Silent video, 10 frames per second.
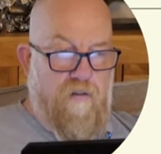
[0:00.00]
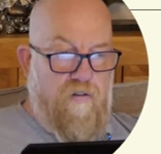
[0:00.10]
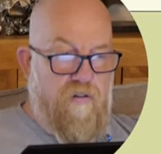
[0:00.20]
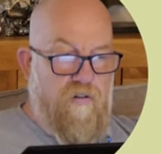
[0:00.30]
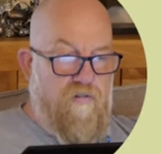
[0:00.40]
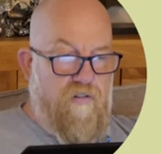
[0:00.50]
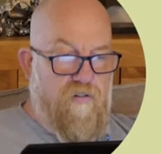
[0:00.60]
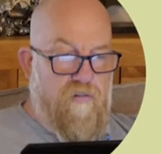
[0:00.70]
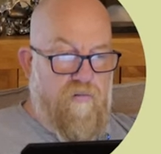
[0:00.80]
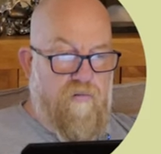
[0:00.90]
Search
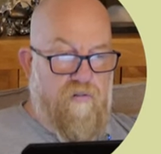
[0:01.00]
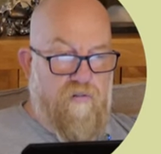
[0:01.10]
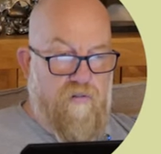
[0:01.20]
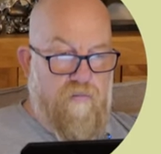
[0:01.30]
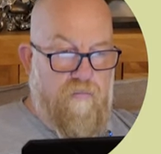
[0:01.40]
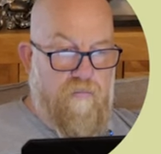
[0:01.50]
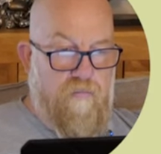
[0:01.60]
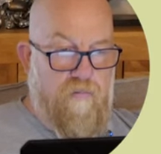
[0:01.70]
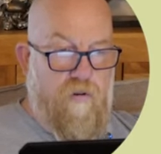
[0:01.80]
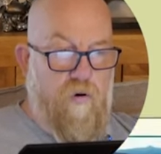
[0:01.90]
results.
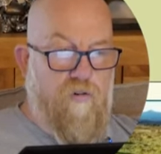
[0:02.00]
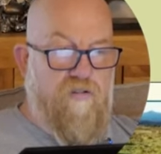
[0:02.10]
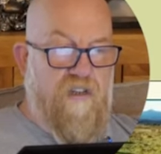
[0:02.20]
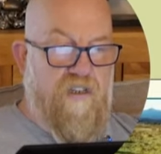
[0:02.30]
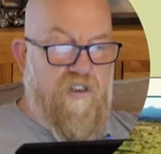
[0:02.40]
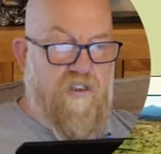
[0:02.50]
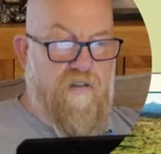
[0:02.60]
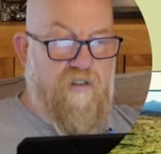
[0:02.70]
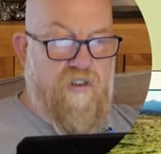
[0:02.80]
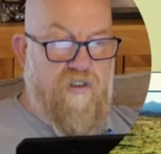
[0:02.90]
Hordron Edge
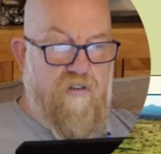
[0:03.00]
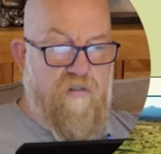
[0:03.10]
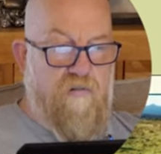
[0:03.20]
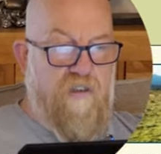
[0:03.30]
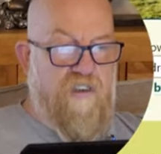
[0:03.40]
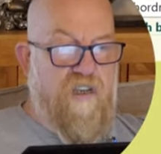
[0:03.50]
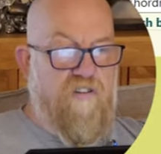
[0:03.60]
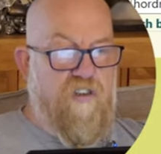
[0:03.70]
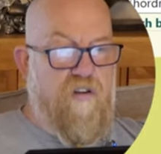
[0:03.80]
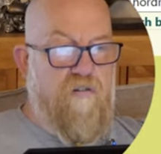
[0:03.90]
Stone Circle, the
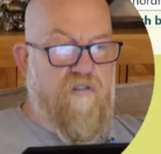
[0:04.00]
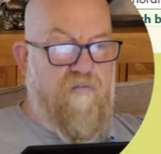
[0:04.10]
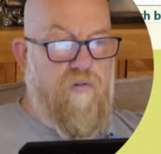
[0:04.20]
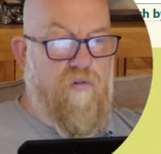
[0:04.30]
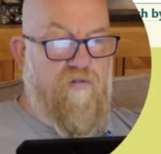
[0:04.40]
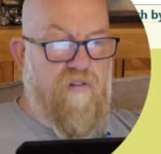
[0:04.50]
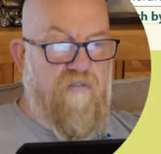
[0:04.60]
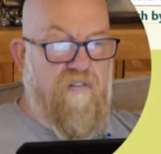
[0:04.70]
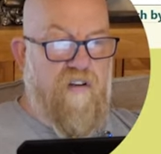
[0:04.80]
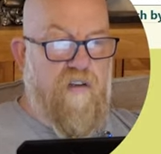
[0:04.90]
seven stones of Hordron.
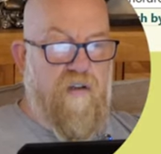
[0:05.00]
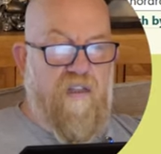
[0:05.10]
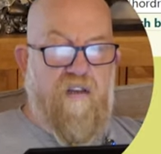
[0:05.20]
If I go and